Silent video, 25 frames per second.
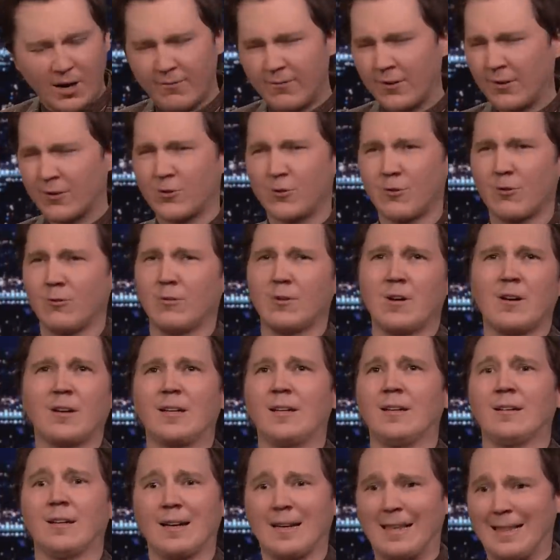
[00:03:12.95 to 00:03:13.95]
I felt so
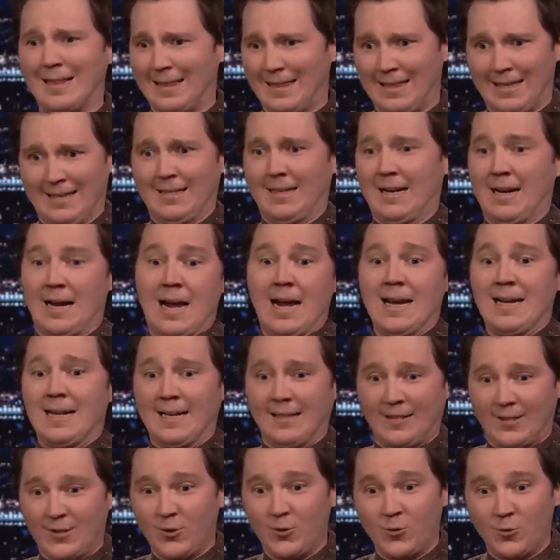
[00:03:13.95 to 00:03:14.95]
lucky, like this, I
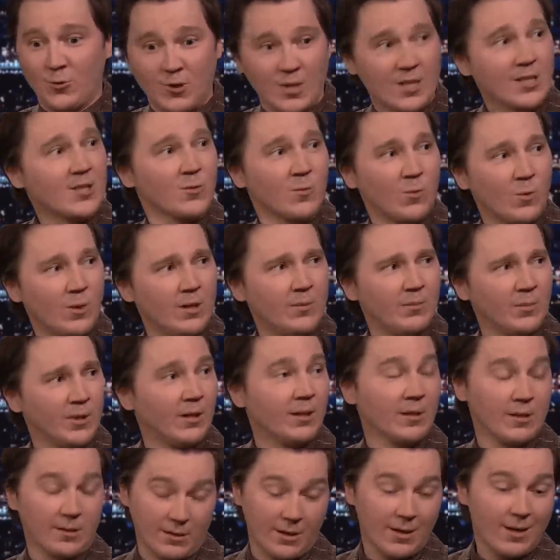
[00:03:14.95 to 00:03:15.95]
get to do this one
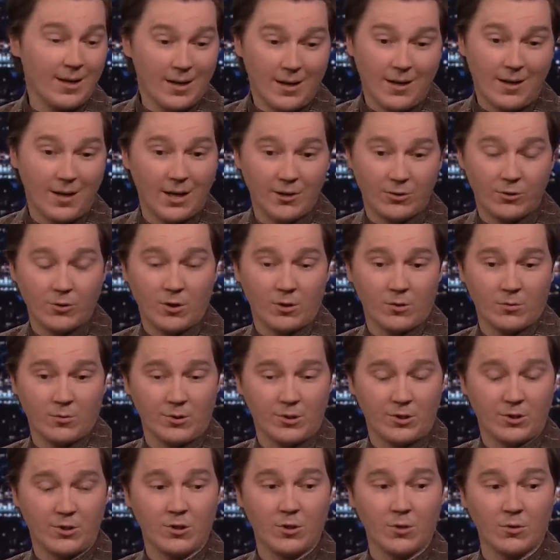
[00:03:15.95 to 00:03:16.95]
because I thought it
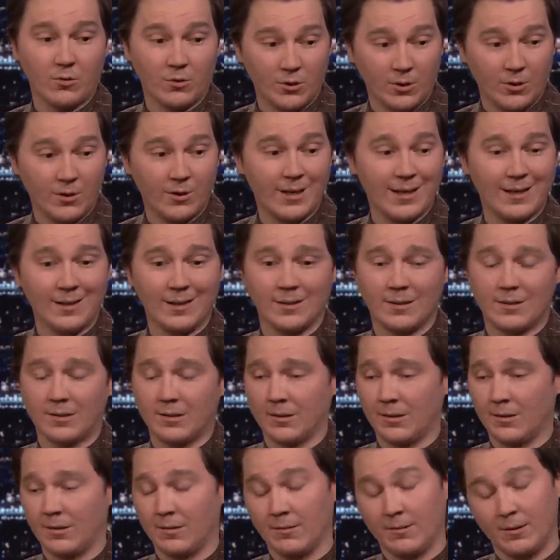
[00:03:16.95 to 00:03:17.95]
was so good, and it's
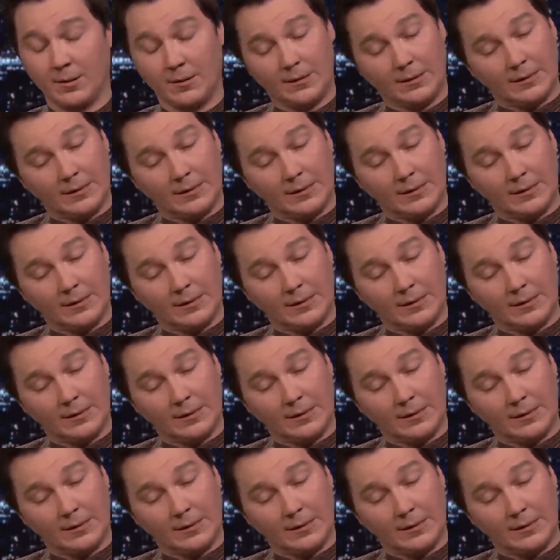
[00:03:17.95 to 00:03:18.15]
a,